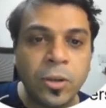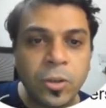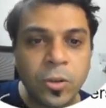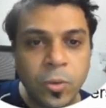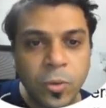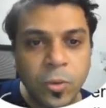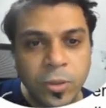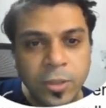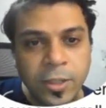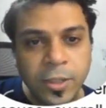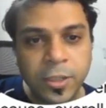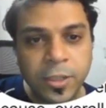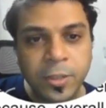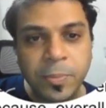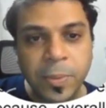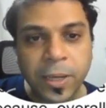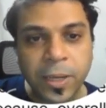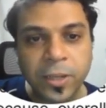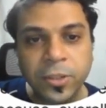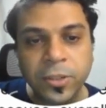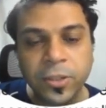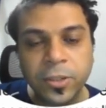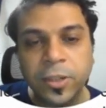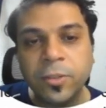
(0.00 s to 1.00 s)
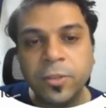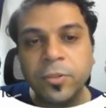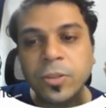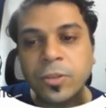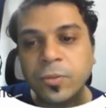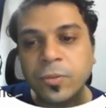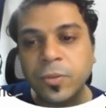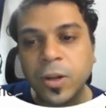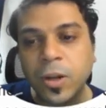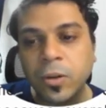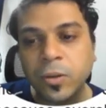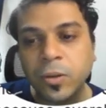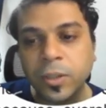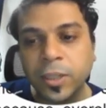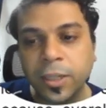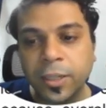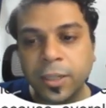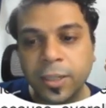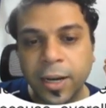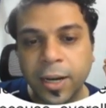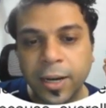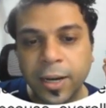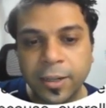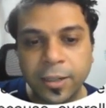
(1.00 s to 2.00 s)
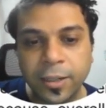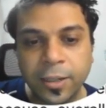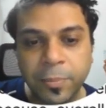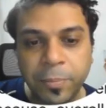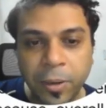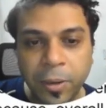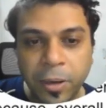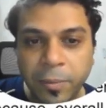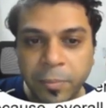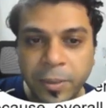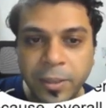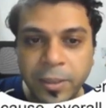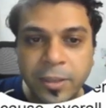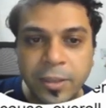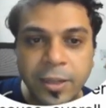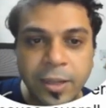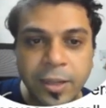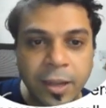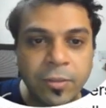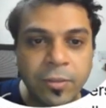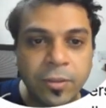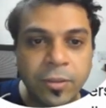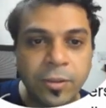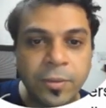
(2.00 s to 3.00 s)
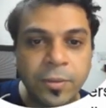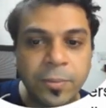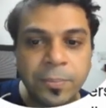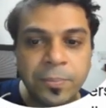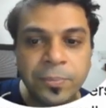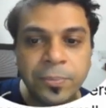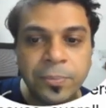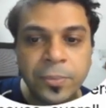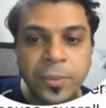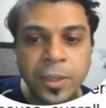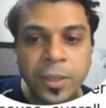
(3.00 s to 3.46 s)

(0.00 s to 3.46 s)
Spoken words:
But on closer inspection, it was found that at a departmental level,